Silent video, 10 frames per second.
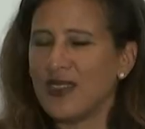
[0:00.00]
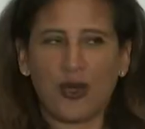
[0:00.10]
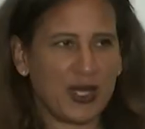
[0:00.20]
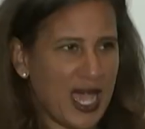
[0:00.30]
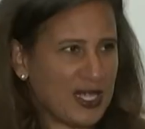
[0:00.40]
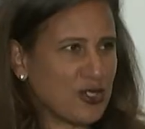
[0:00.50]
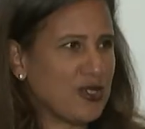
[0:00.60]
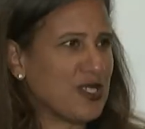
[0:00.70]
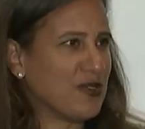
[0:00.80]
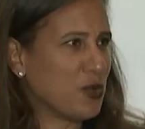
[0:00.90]
that we ask
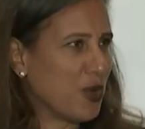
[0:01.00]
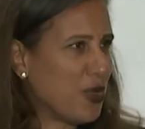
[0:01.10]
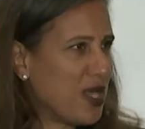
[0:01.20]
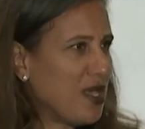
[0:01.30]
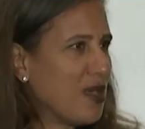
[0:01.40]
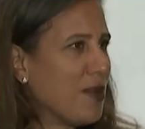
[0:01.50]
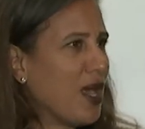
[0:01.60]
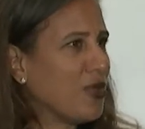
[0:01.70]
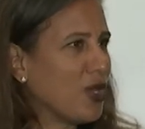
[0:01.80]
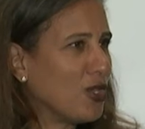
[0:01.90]
ourselves when we're thinking
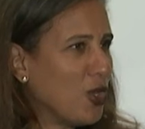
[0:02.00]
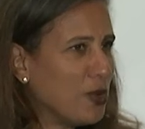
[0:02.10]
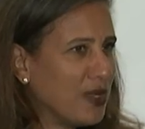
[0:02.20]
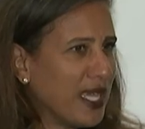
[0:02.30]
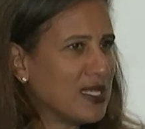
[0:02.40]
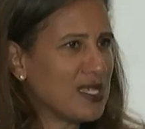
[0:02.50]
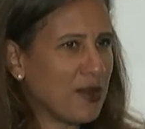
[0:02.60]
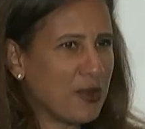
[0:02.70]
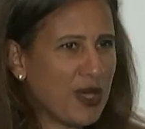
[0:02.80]
about the global landscape,